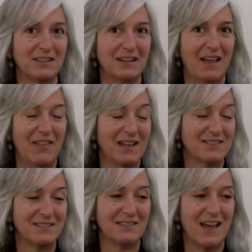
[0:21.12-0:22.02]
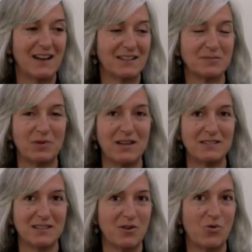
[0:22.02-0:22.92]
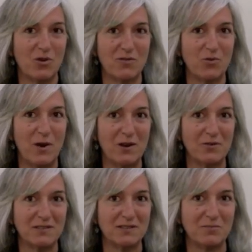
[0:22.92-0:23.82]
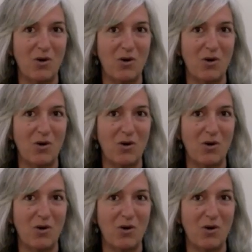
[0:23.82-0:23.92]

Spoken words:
And that explains the core of Quakerism.